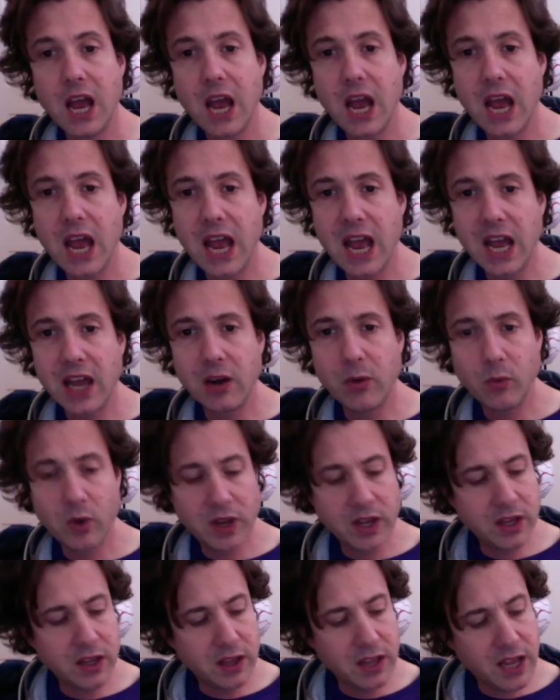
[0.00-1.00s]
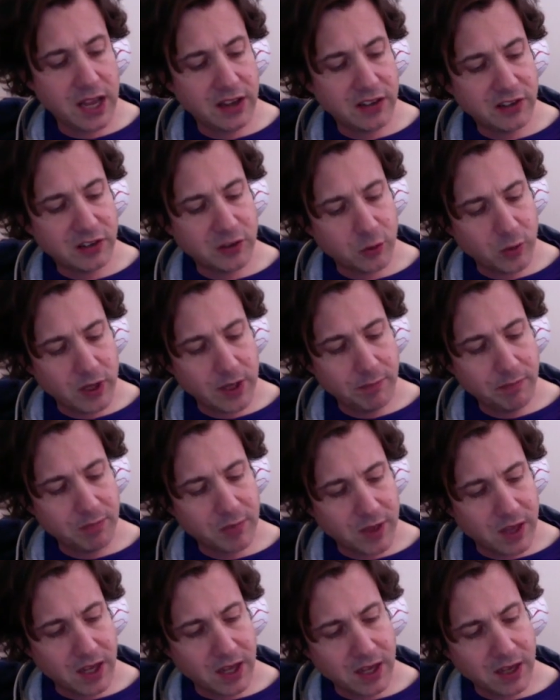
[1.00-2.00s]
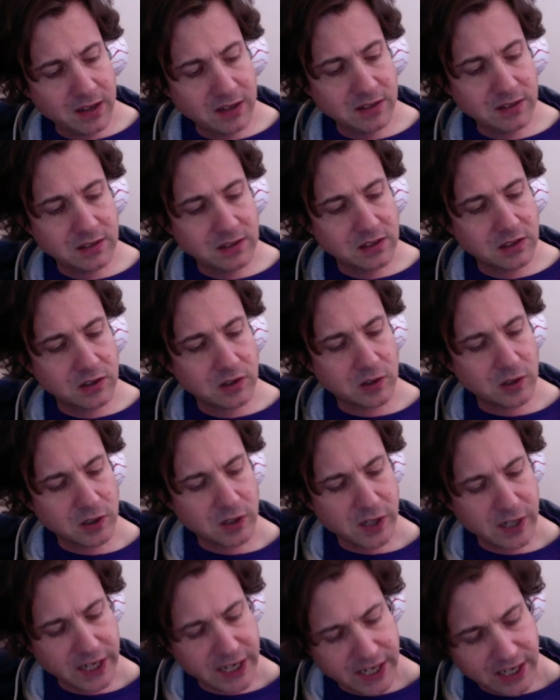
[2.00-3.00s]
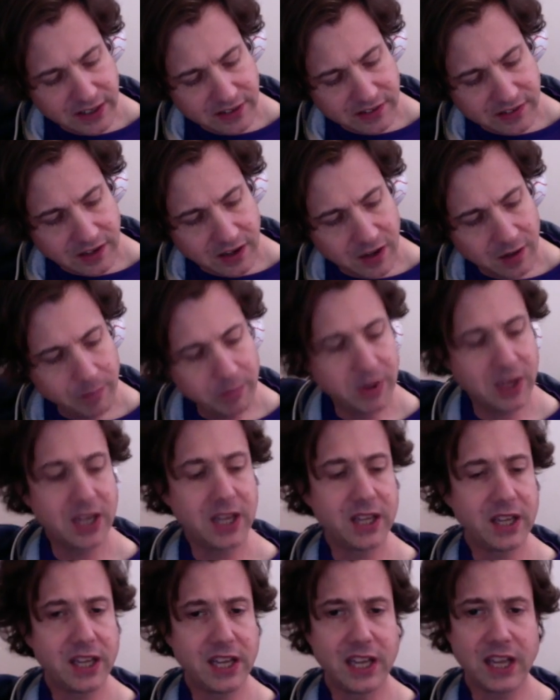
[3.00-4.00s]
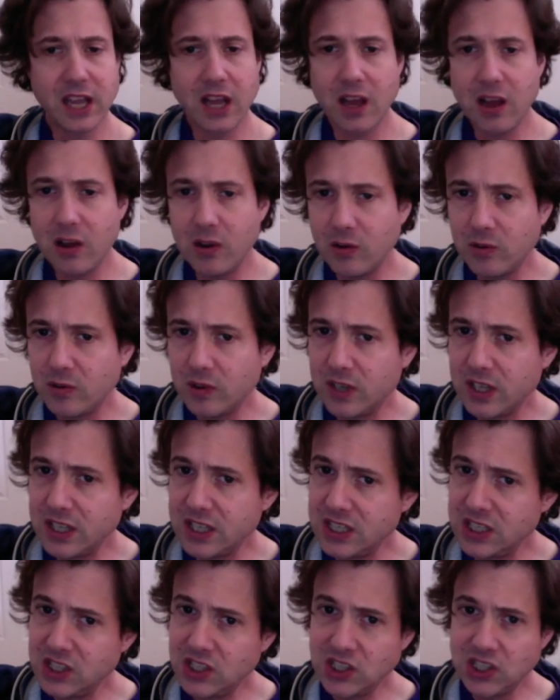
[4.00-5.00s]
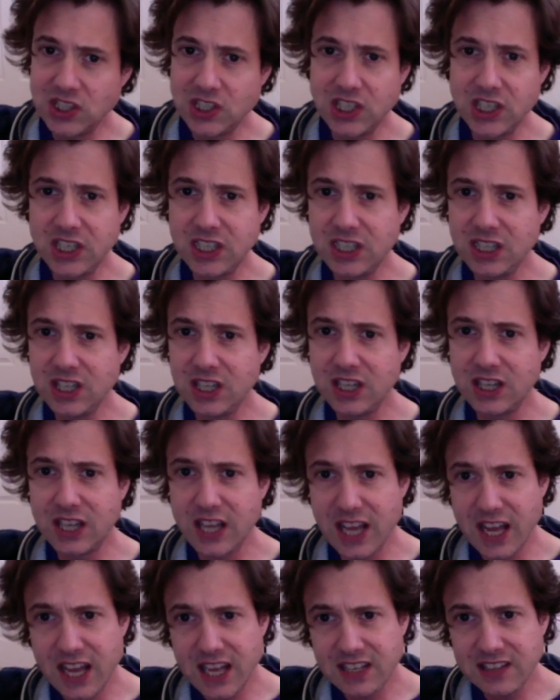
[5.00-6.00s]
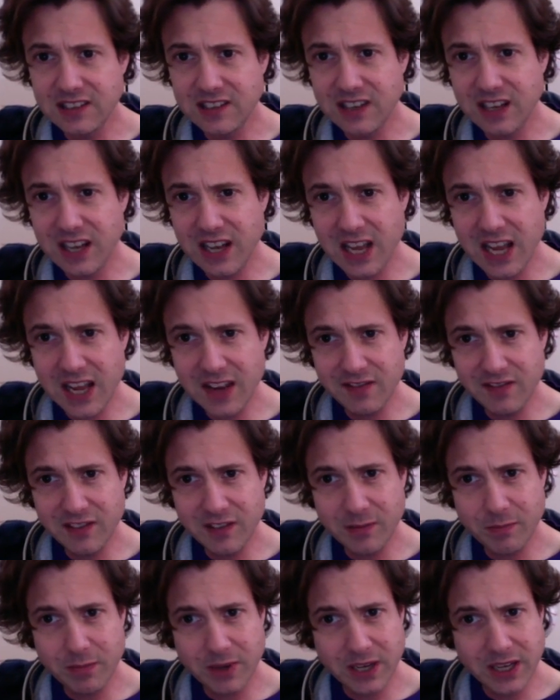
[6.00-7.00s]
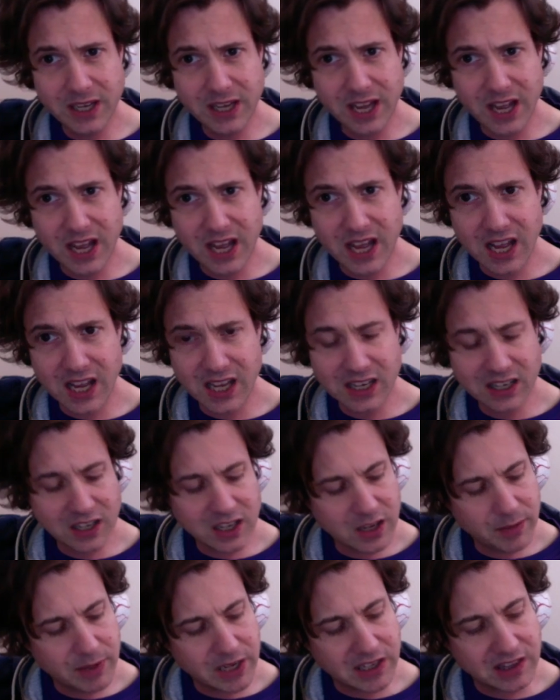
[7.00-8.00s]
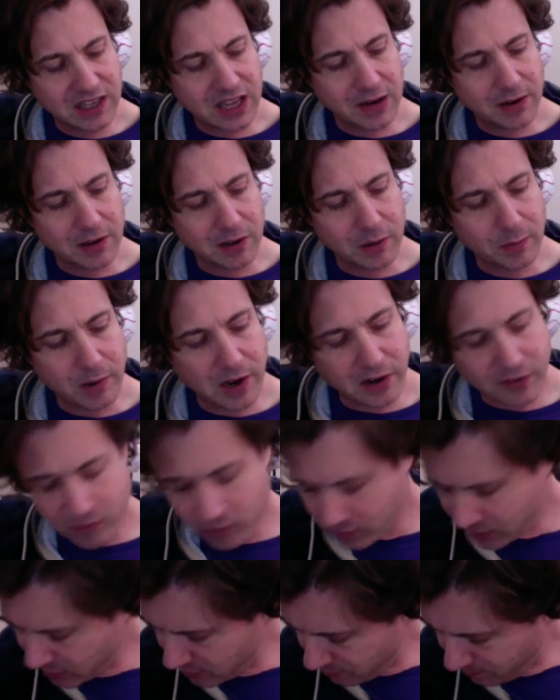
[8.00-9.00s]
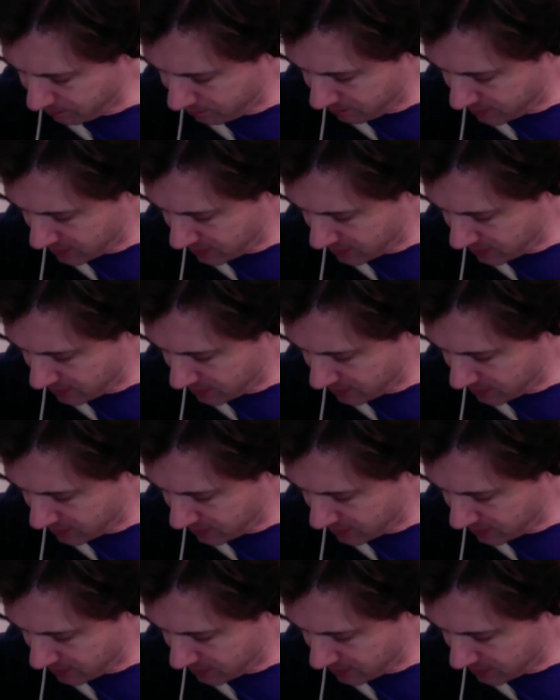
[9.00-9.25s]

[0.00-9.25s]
And when they sweep the streets, I'll be the only shit that's left behind. Let me get that a little better for you.